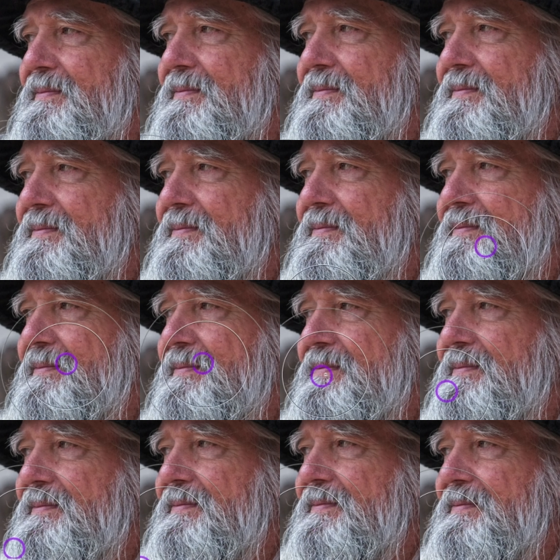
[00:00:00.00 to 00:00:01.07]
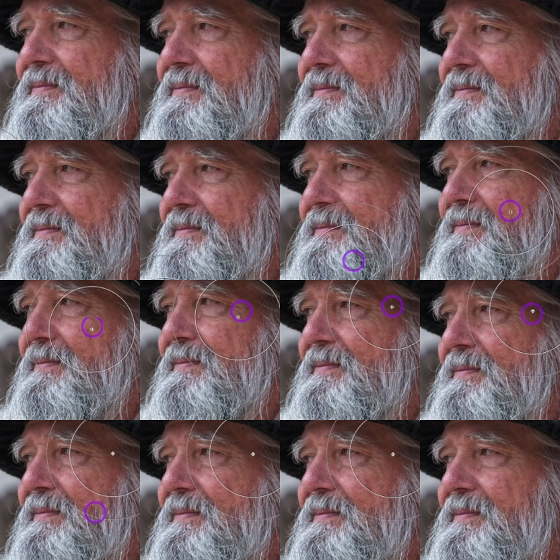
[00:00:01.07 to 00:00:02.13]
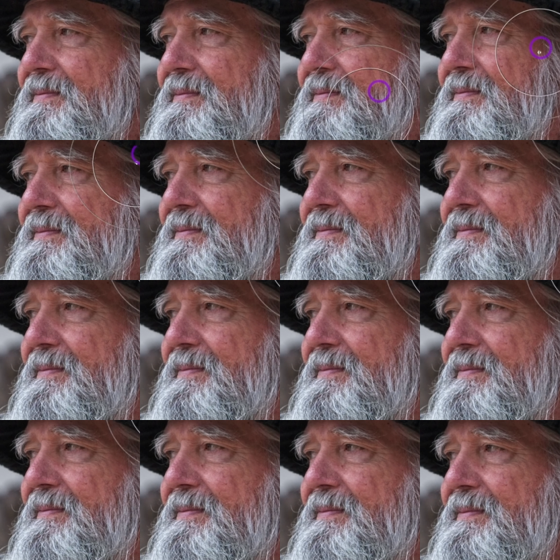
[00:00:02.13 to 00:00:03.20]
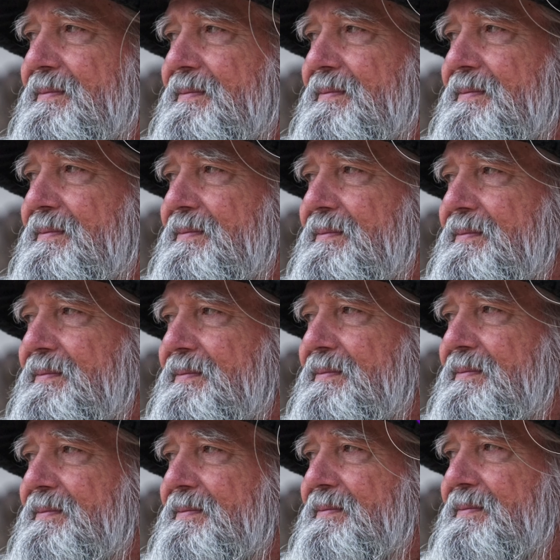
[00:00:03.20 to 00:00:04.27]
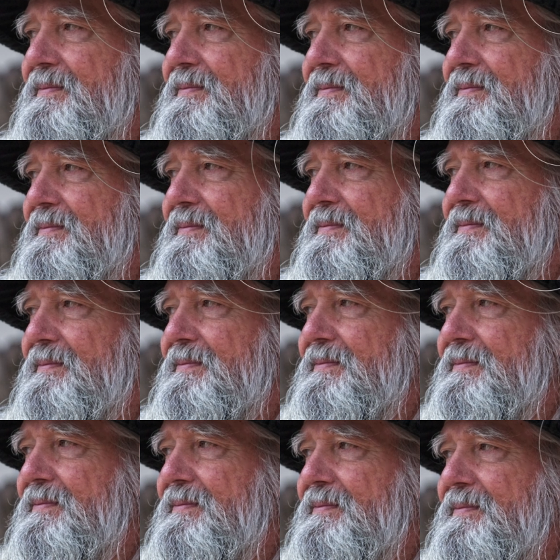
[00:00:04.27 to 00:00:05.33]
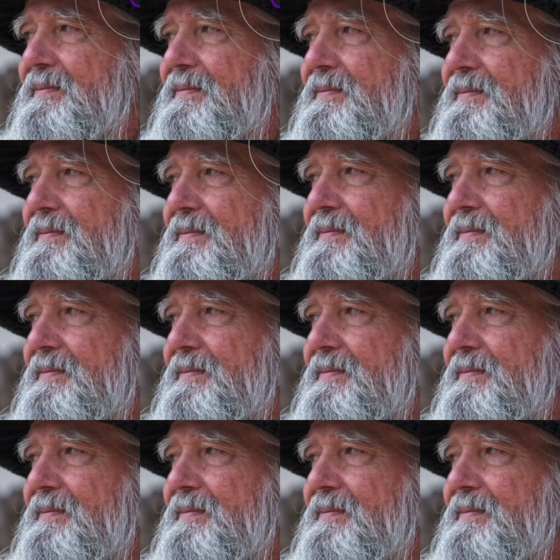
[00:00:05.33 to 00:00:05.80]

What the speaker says: in my opinion, his beard and his hair and some of the hat,